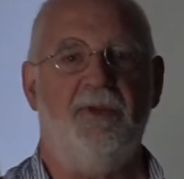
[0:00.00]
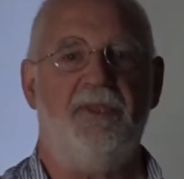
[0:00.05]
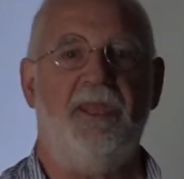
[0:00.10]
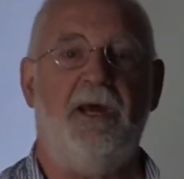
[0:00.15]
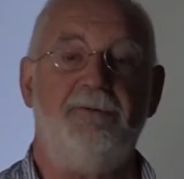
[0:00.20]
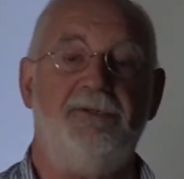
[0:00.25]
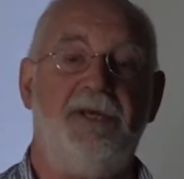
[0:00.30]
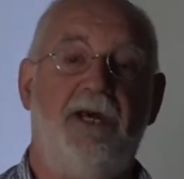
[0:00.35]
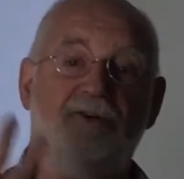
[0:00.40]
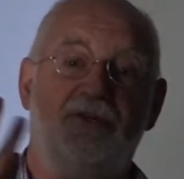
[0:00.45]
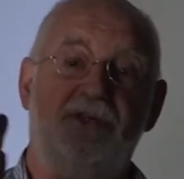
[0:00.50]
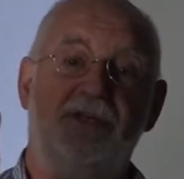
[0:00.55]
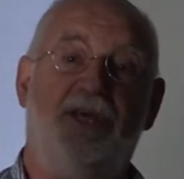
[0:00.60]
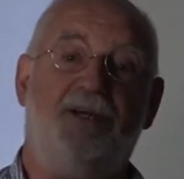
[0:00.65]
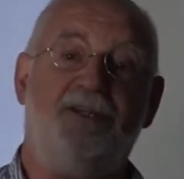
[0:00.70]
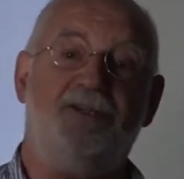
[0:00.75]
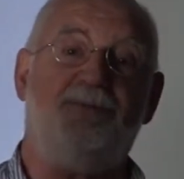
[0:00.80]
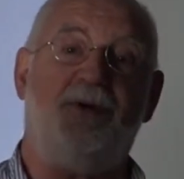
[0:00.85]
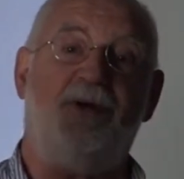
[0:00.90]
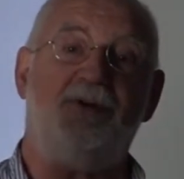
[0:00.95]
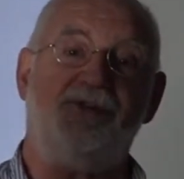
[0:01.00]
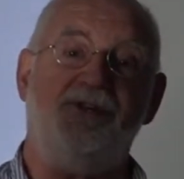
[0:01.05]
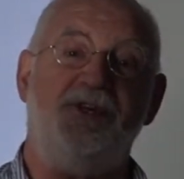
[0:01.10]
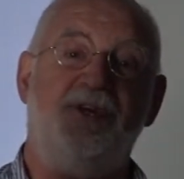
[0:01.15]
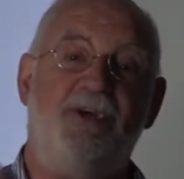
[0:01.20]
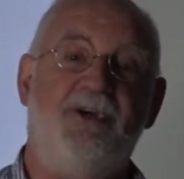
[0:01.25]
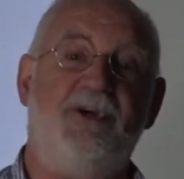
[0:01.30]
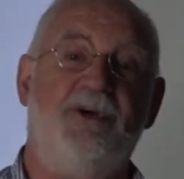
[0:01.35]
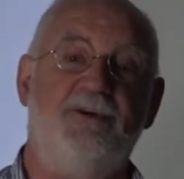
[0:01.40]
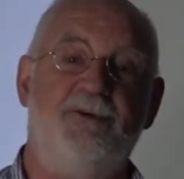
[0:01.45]
And that was actually the expression
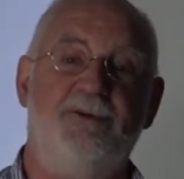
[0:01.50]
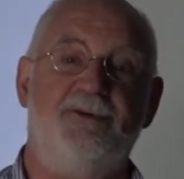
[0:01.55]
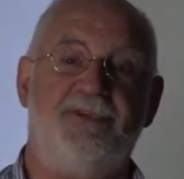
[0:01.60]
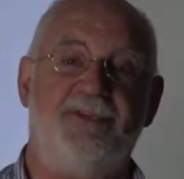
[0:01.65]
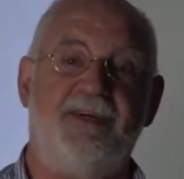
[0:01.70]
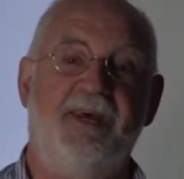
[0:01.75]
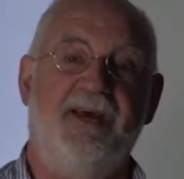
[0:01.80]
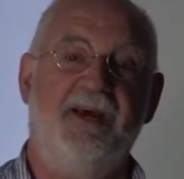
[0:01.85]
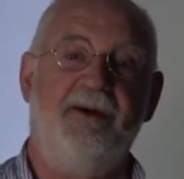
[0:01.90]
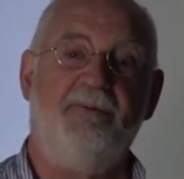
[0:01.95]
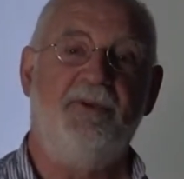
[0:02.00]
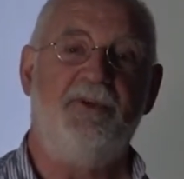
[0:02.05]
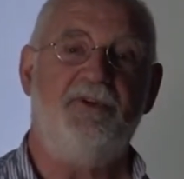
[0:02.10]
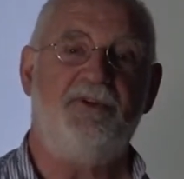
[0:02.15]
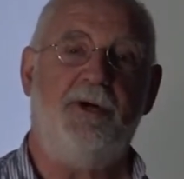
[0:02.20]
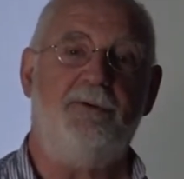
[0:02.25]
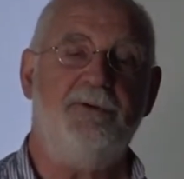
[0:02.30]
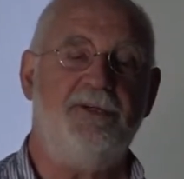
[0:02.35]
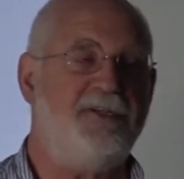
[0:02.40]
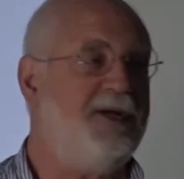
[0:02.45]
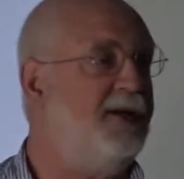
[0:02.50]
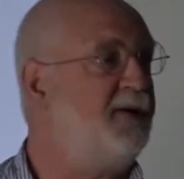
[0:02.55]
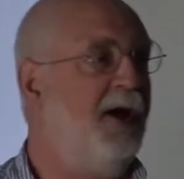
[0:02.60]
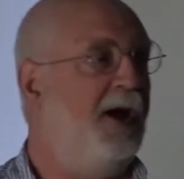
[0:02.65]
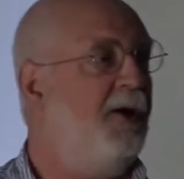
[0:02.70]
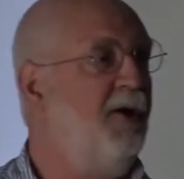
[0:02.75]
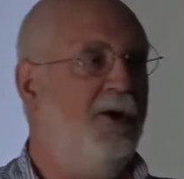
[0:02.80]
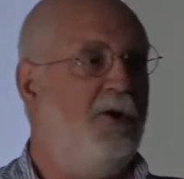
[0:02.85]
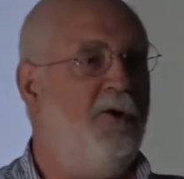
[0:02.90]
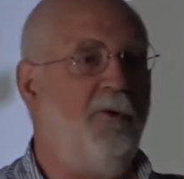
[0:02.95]
he used with the general. He said,
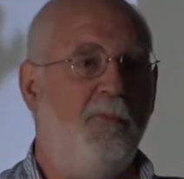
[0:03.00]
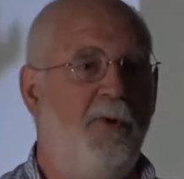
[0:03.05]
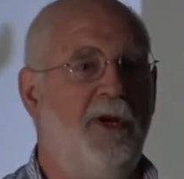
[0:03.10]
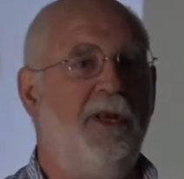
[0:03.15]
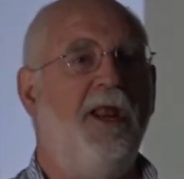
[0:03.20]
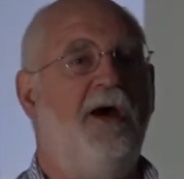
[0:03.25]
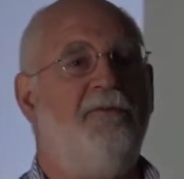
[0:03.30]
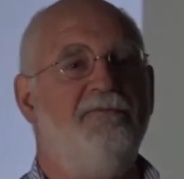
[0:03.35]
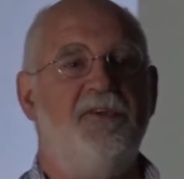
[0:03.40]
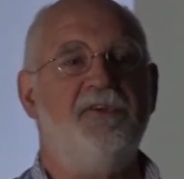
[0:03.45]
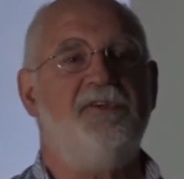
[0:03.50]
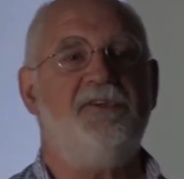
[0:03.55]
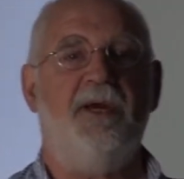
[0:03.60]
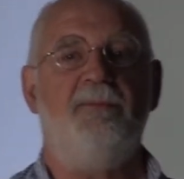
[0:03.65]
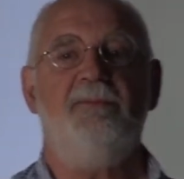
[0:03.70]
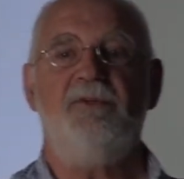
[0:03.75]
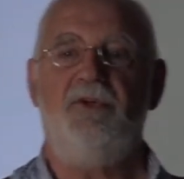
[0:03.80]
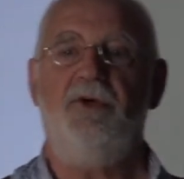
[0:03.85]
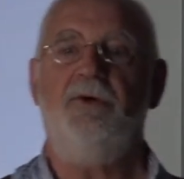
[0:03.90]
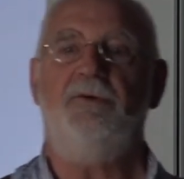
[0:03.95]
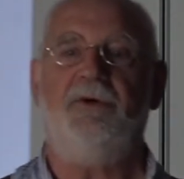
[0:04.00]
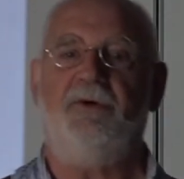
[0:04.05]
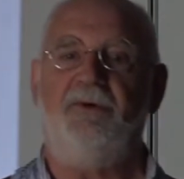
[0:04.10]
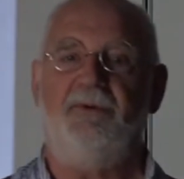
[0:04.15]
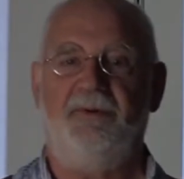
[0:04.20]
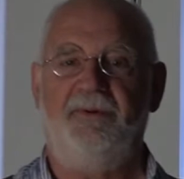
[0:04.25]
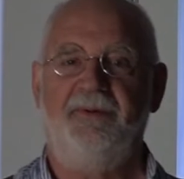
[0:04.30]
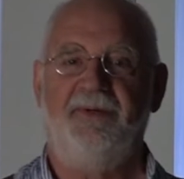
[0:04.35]
look, we love the same as you do.